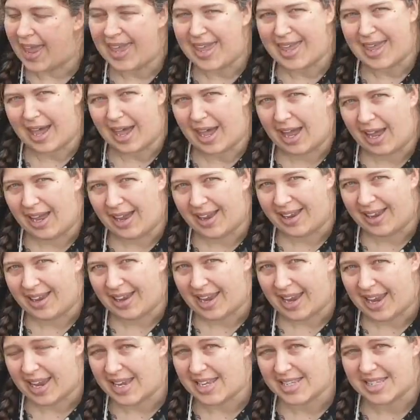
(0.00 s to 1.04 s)
Here,
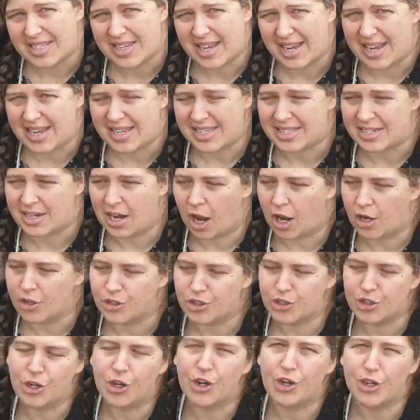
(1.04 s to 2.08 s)
it's
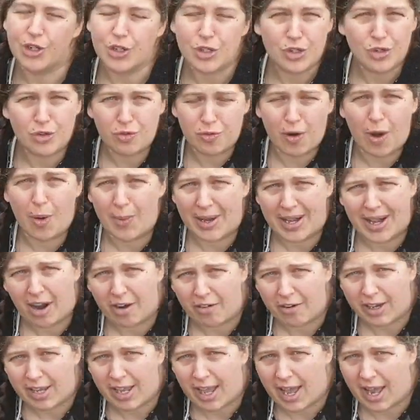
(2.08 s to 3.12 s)
not just growing
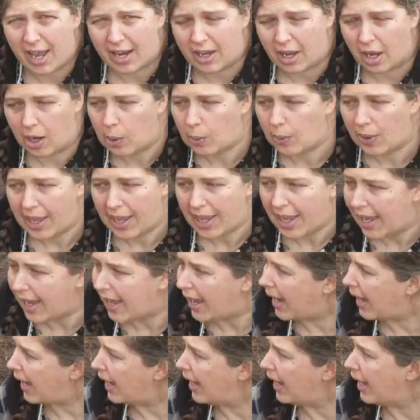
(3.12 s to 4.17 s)
oregano.
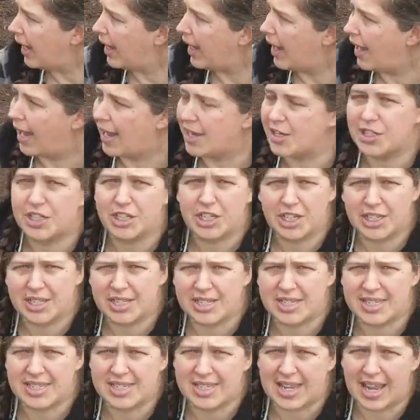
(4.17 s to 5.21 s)
Here, as you
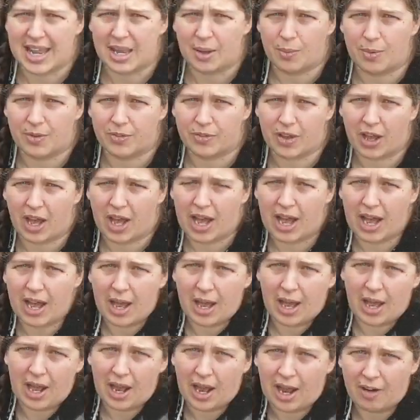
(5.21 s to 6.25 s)
can see, we've got
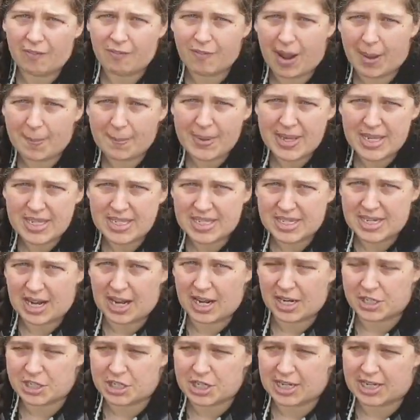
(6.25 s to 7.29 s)
our rabbits and
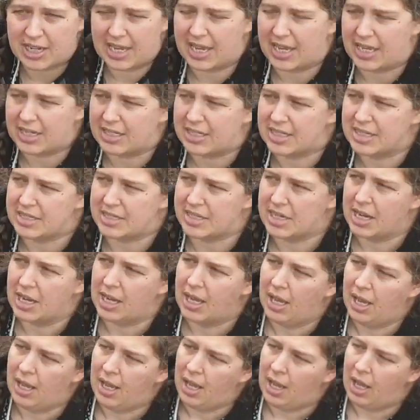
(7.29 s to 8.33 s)
our chickens.
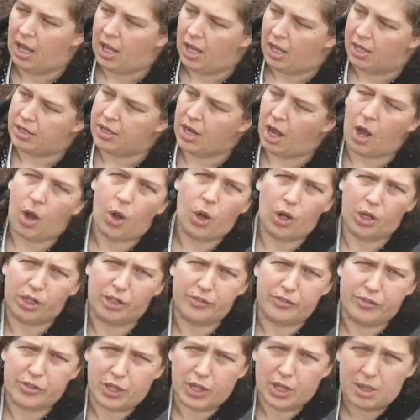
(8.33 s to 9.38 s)
Not all
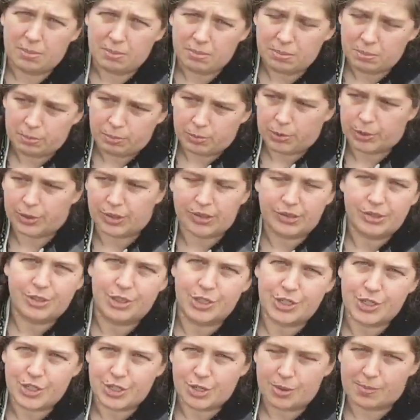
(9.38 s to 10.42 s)
of them, but
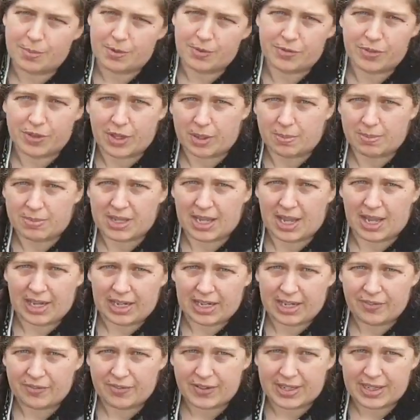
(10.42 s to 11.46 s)
just some of them that are
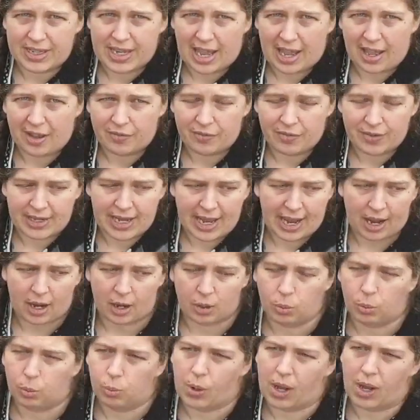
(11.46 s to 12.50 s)
living there for
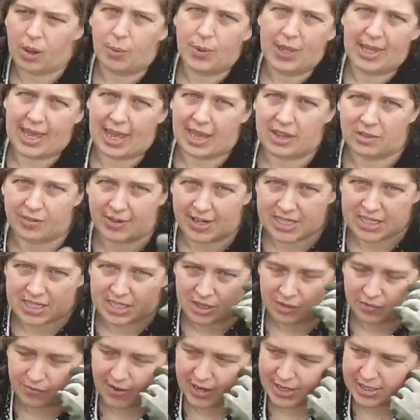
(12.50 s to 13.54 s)
now while we get the rest
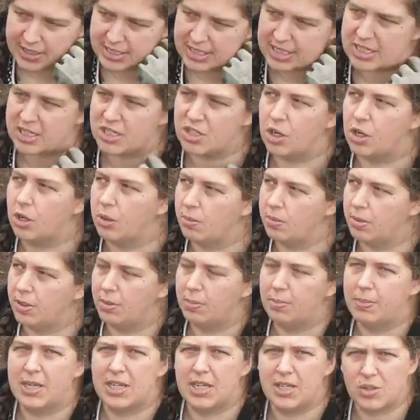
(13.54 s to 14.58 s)
of the fences up,
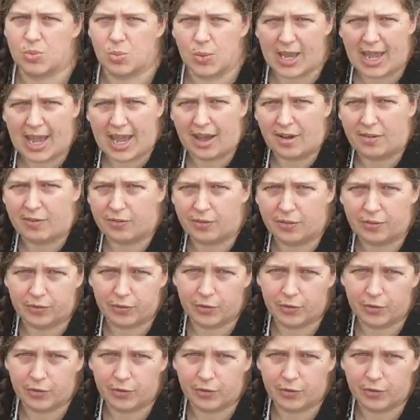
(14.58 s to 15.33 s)
because we have